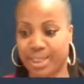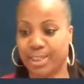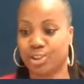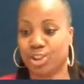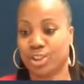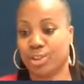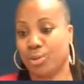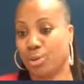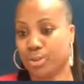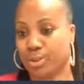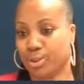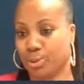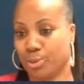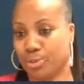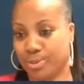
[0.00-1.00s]
And she
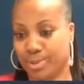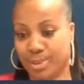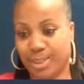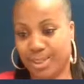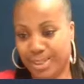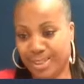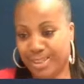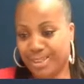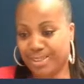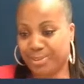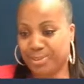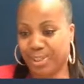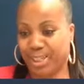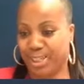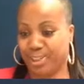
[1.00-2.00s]
also
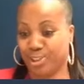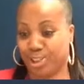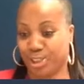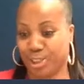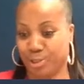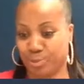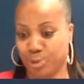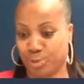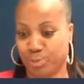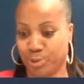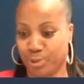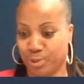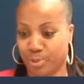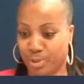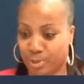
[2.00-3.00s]
And she helps you
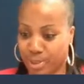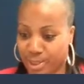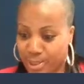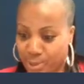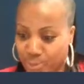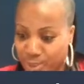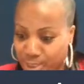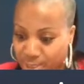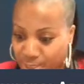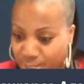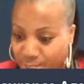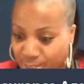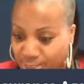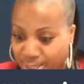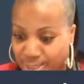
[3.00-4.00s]
build your, okay, can we get the
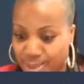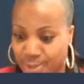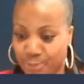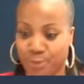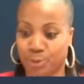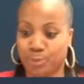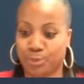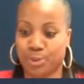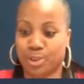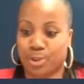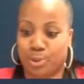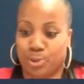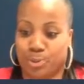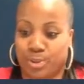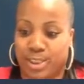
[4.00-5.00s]
contact info for
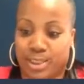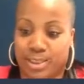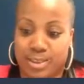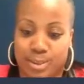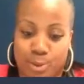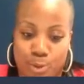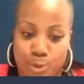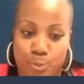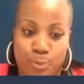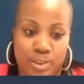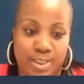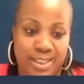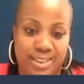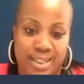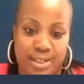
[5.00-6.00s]
Nicole? Yes, Nicole,
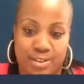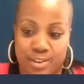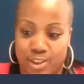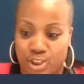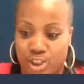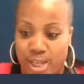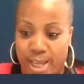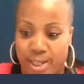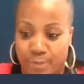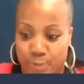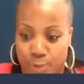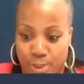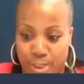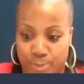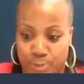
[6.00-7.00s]
put that down in the chat
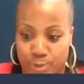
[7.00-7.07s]
if you're